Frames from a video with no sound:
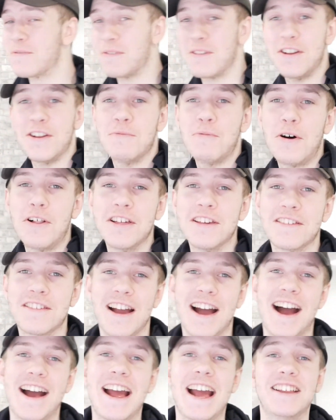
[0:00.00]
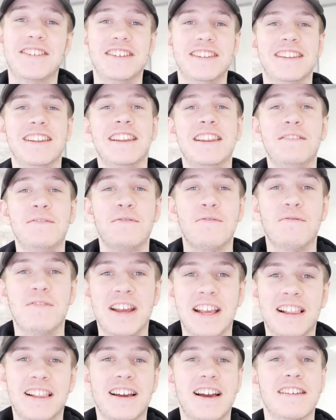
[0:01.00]
one of the wallets that I actually didn't even
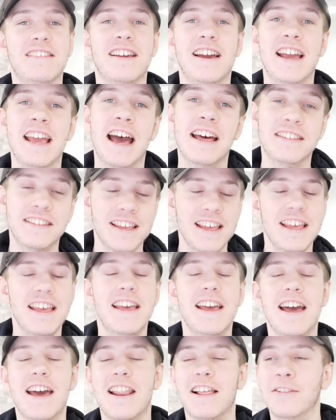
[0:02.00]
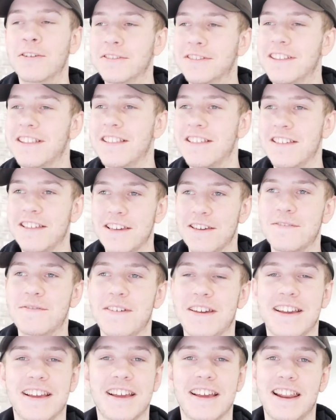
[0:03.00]
realise that I had, and I looked into this
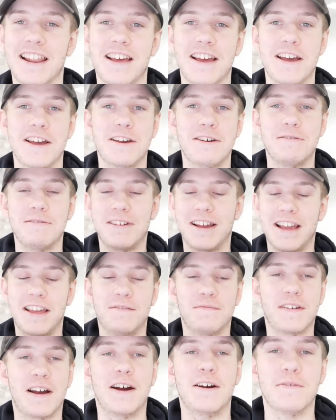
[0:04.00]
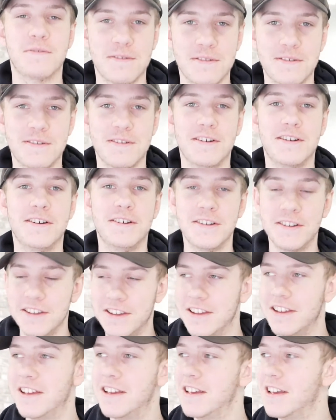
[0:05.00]
thing and I had thousands there.
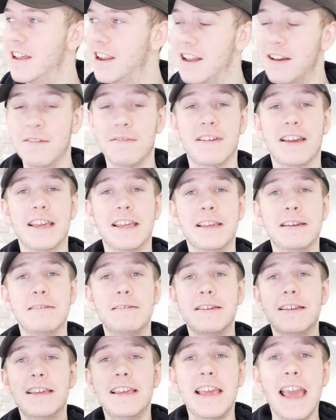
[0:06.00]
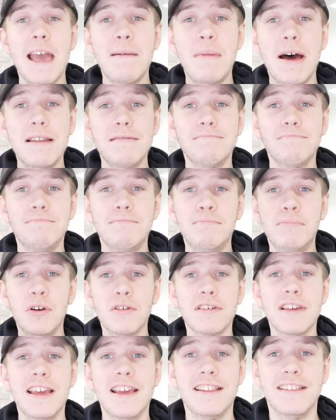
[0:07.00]
I was like, yeah man,
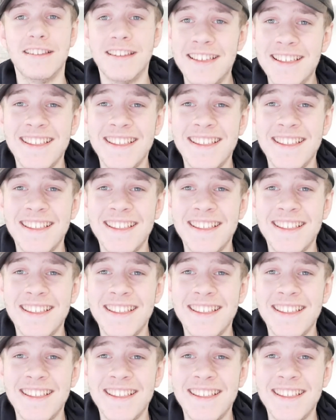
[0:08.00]
buzzing.